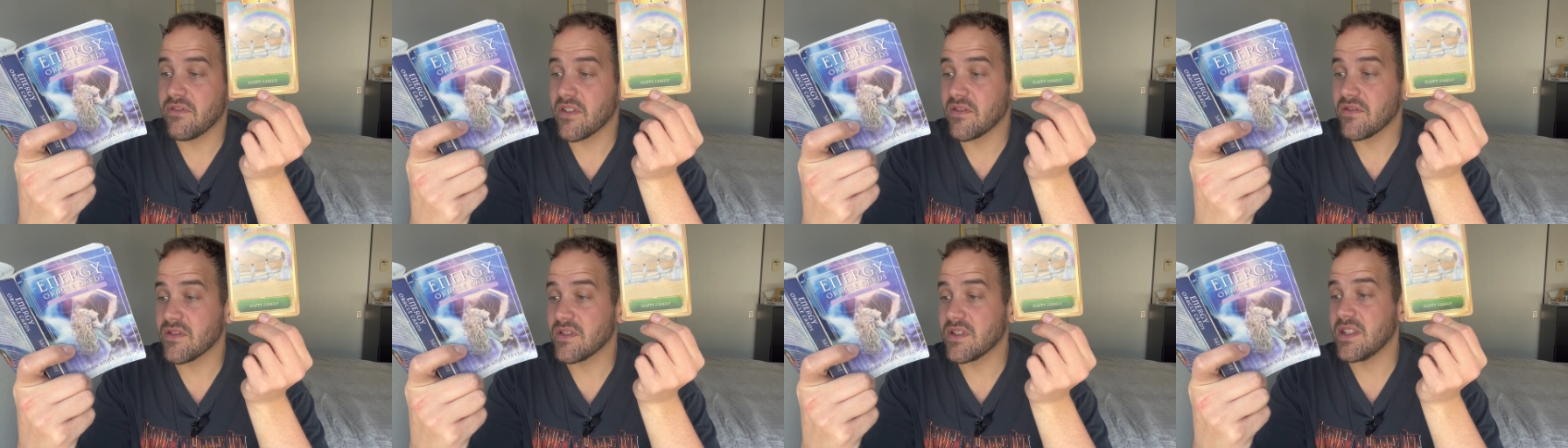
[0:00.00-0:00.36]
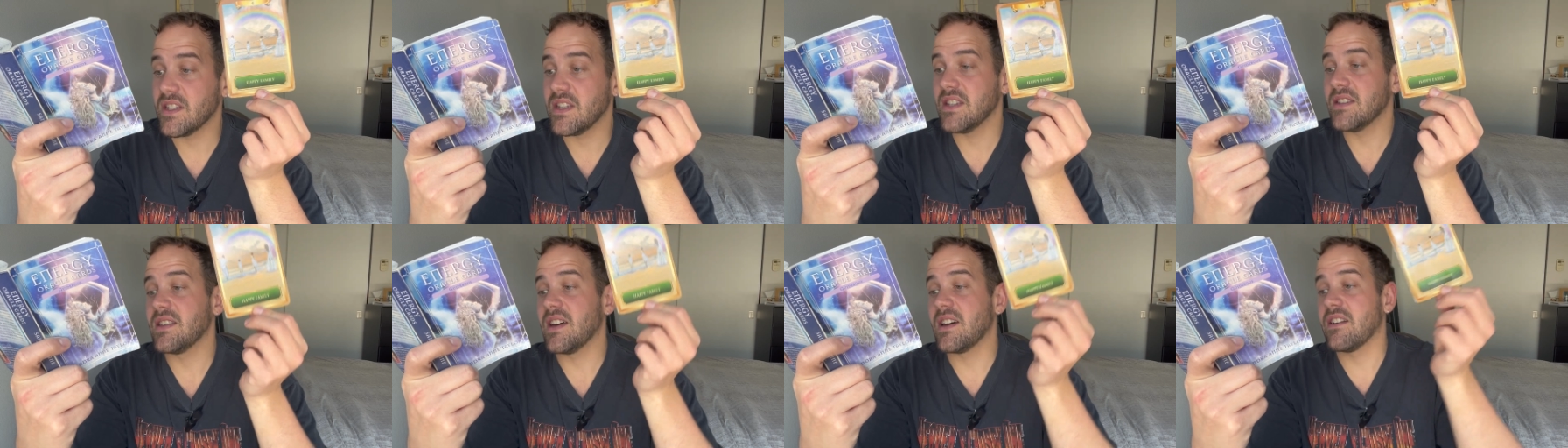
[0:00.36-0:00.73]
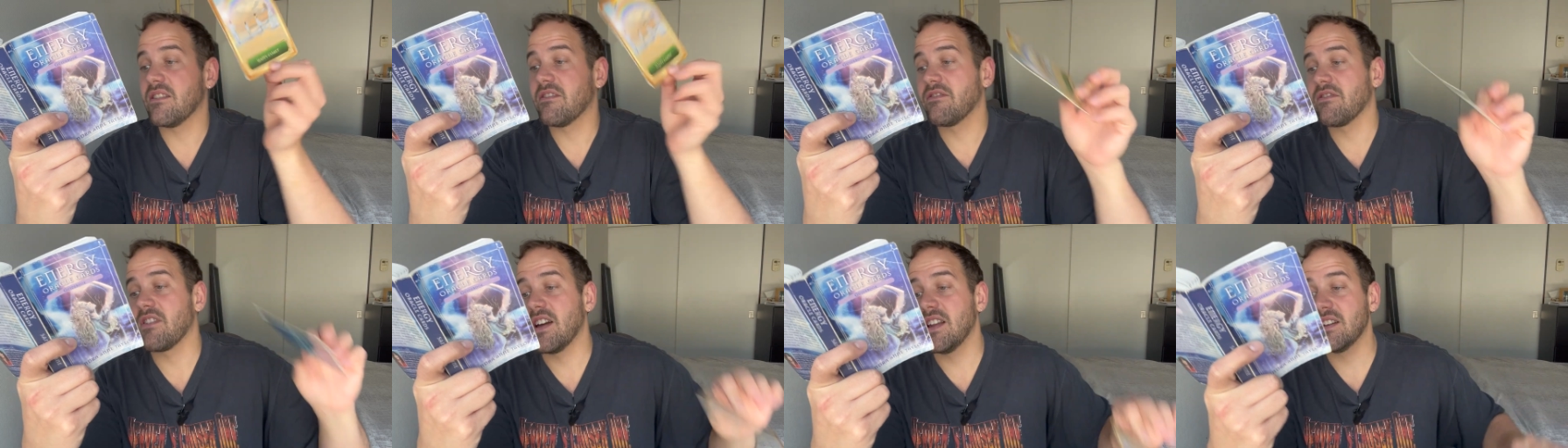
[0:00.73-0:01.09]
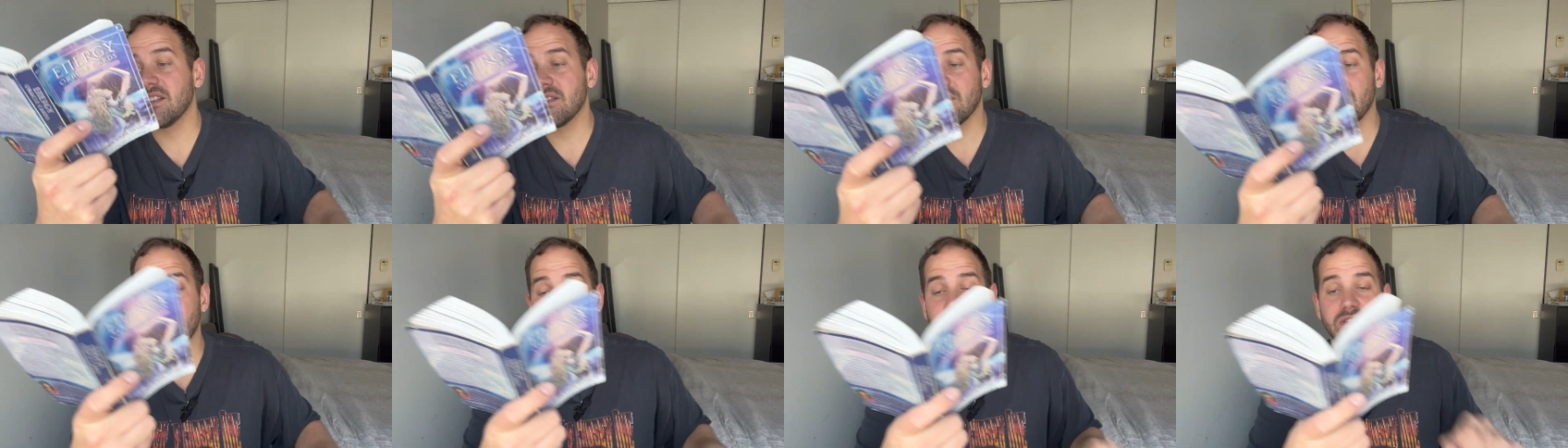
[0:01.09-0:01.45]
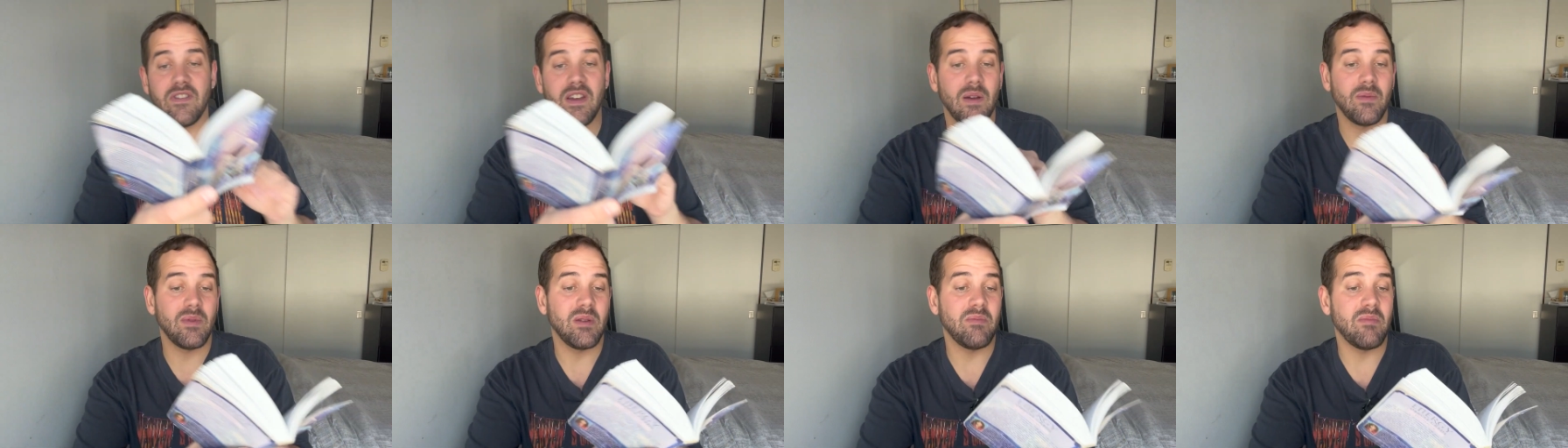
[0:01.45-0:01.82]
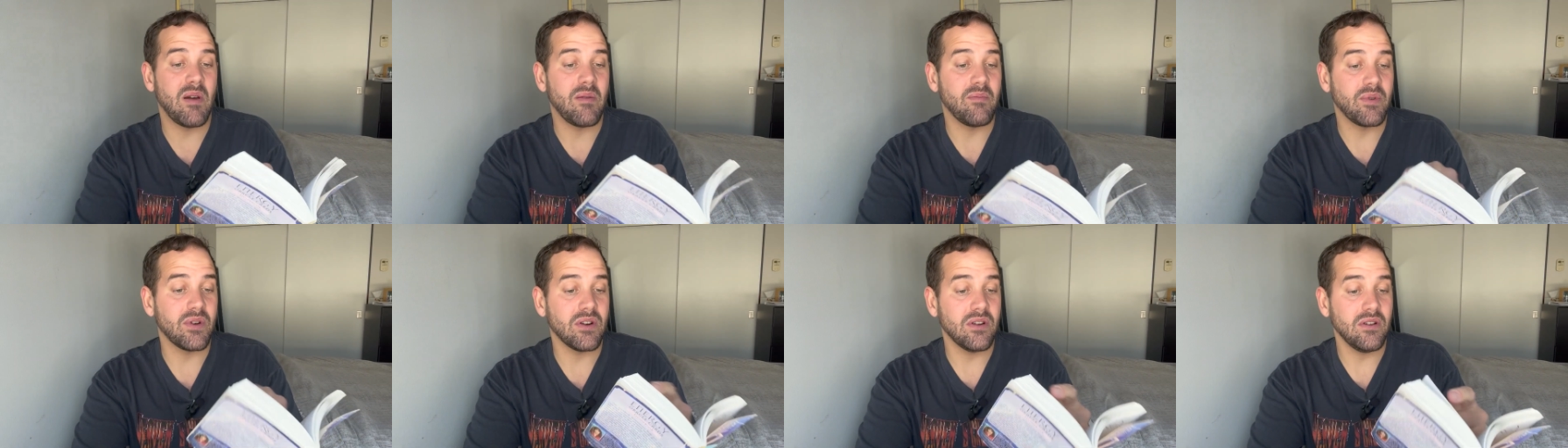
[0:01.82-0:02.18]
frivolity that a friend or family
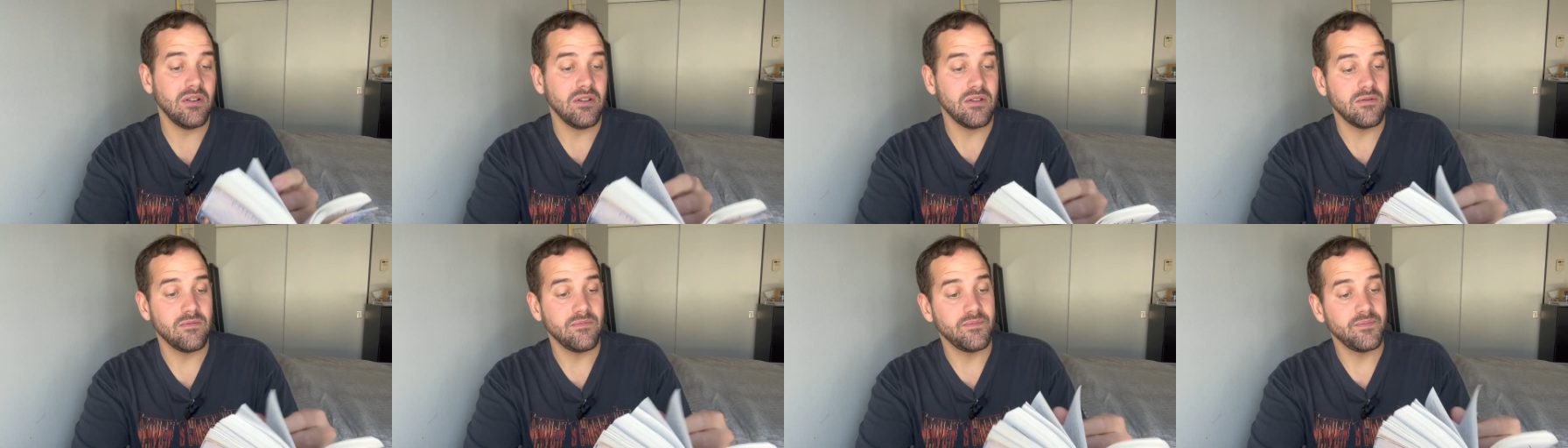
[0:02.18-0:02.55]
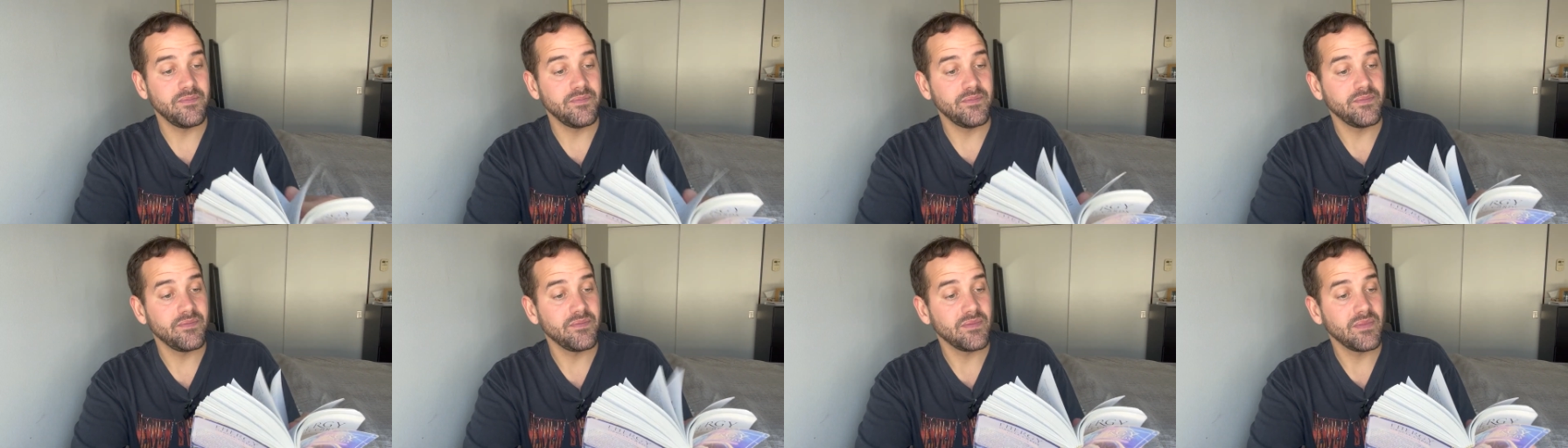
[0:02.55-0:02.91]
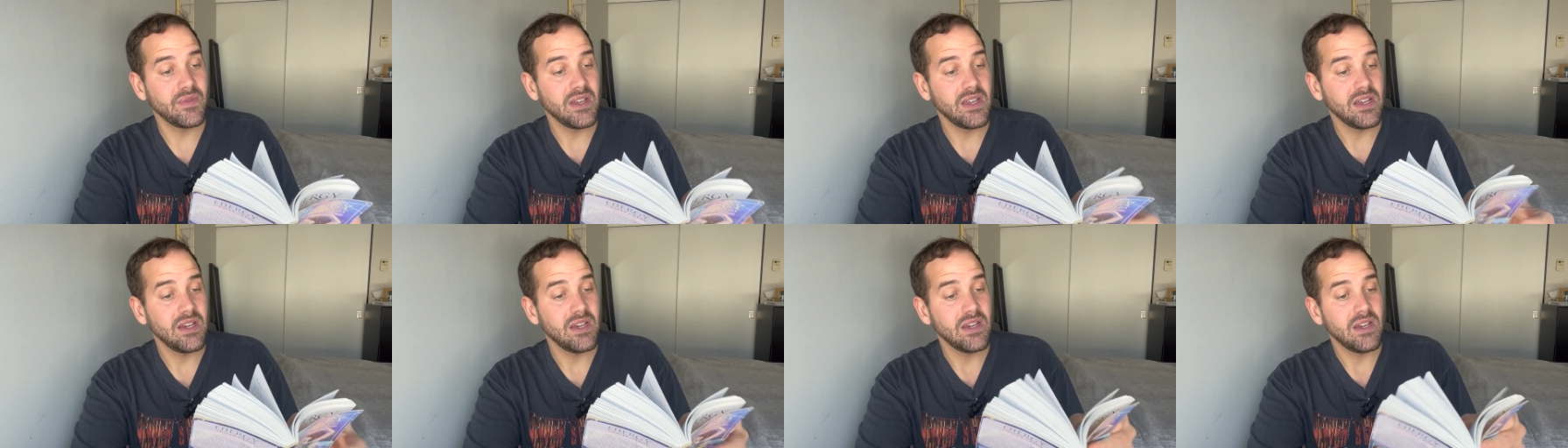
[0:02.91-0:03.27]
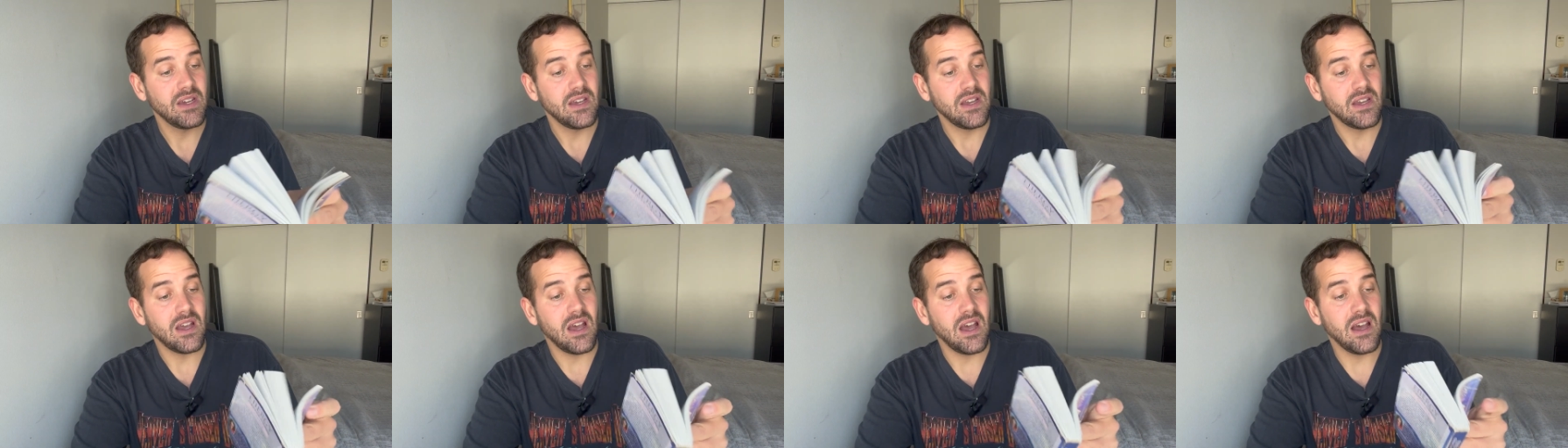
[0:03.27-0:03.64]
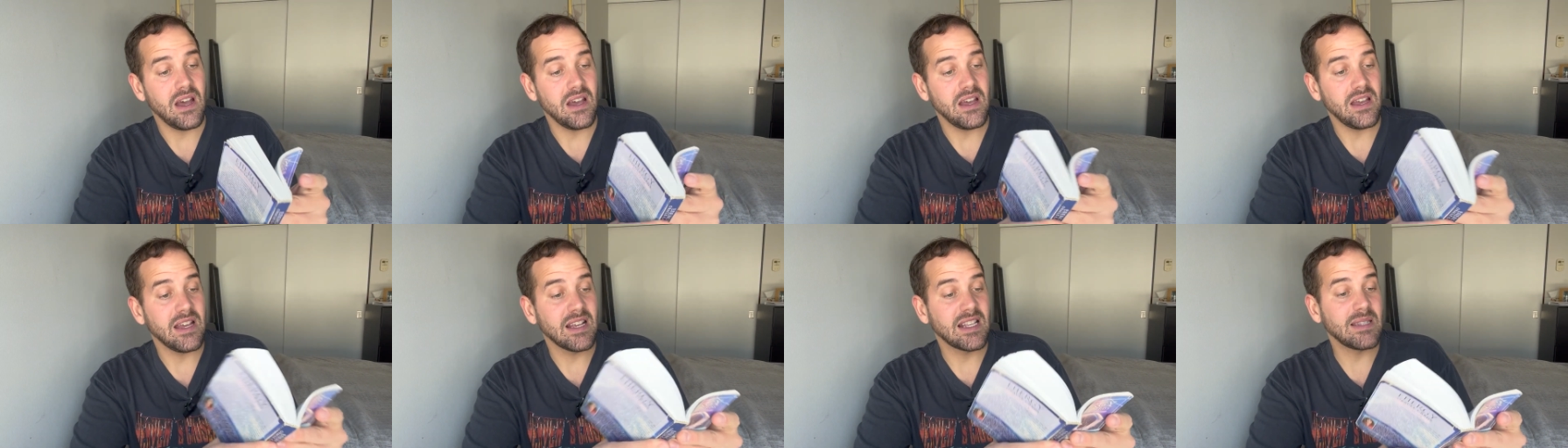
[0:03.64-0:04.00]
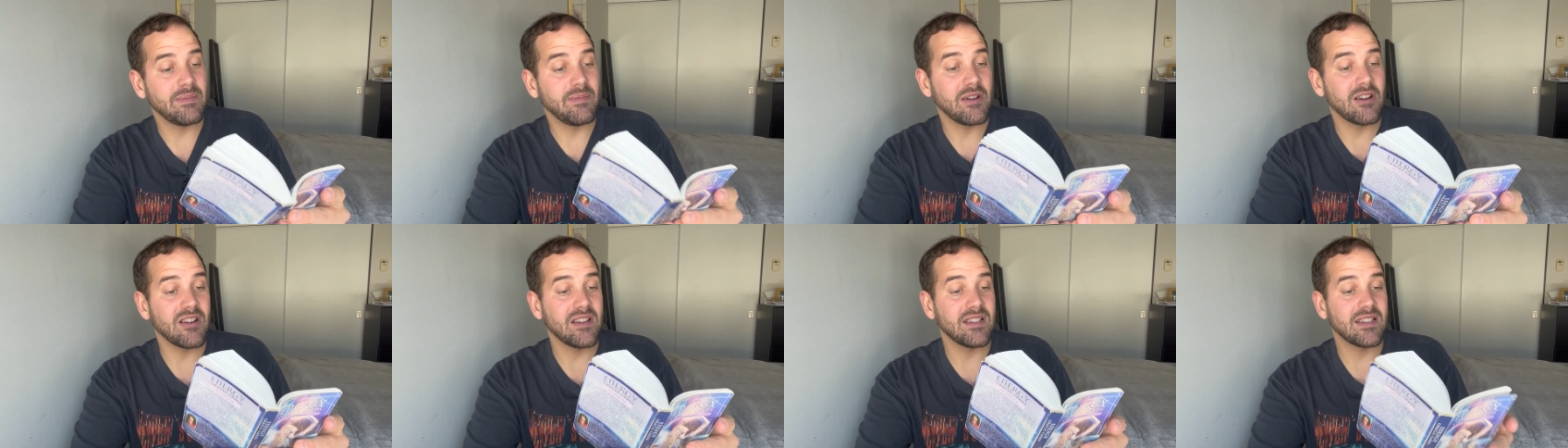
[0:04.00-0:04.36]
member uh,
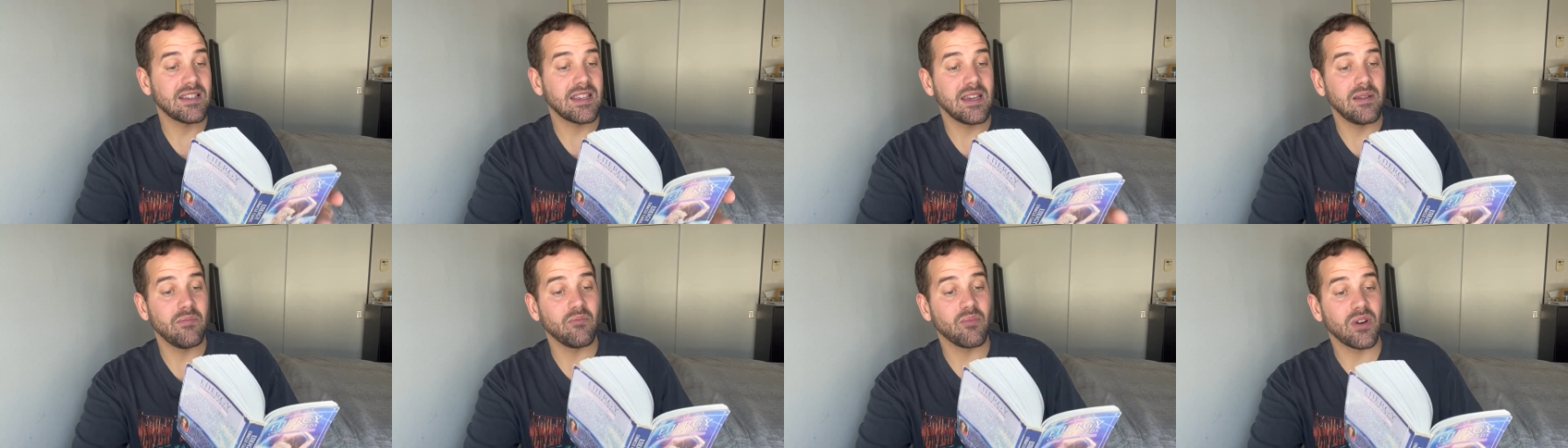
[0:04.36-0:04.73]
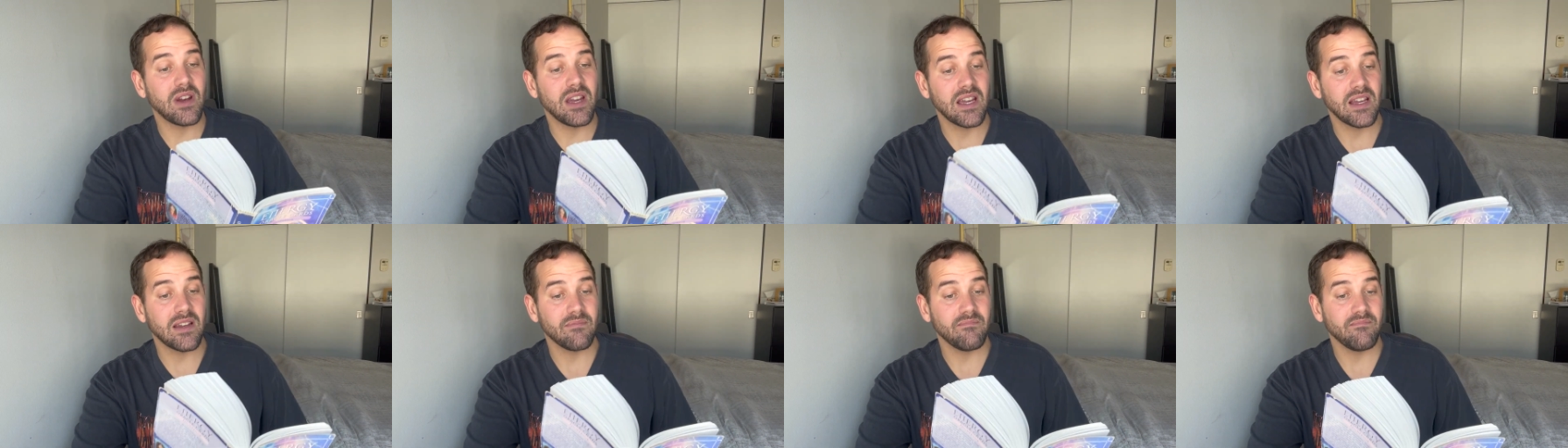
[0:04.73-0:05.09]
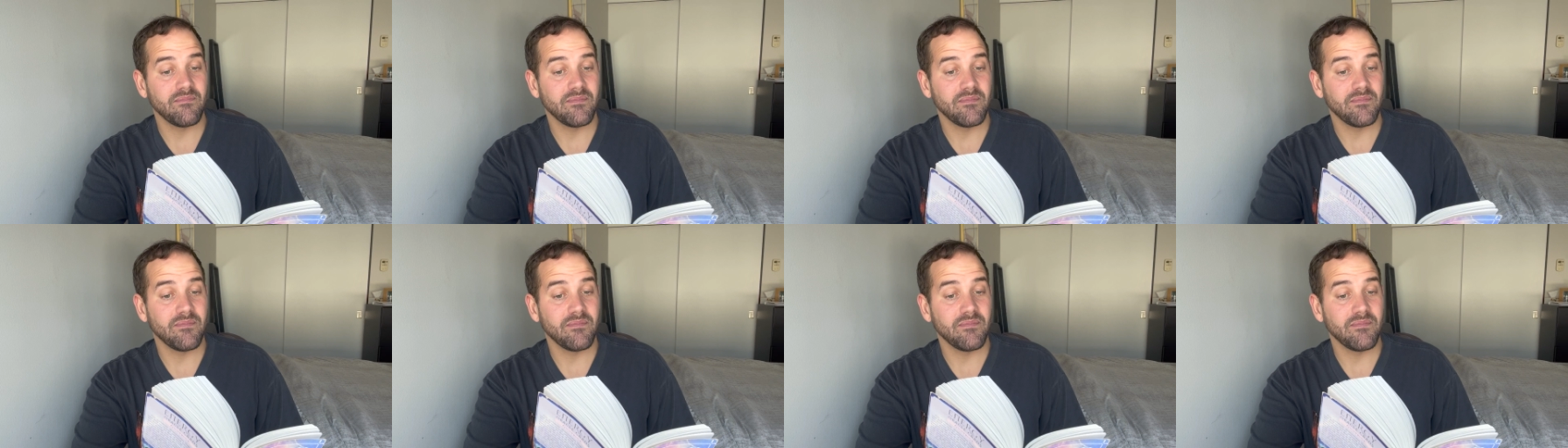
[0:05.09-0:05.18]
experience can bring.